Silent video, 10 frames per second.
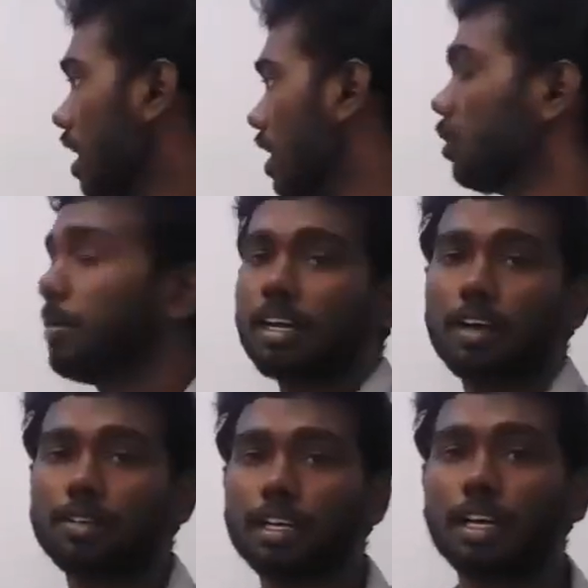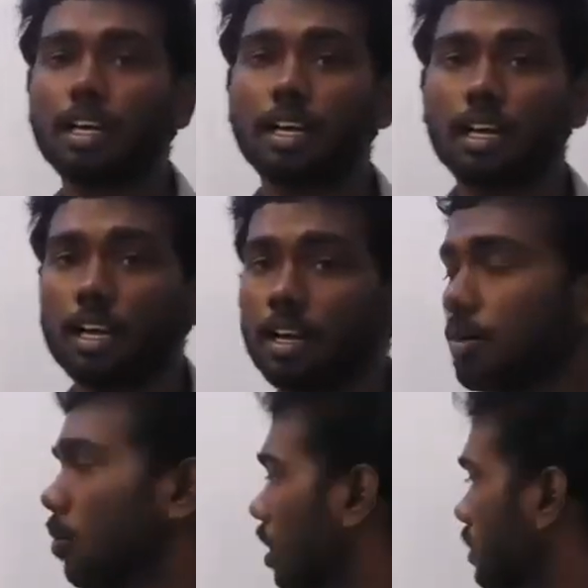You might have
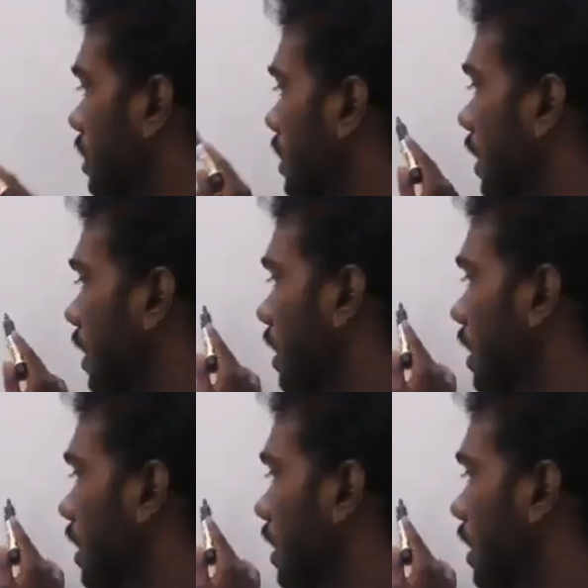watched the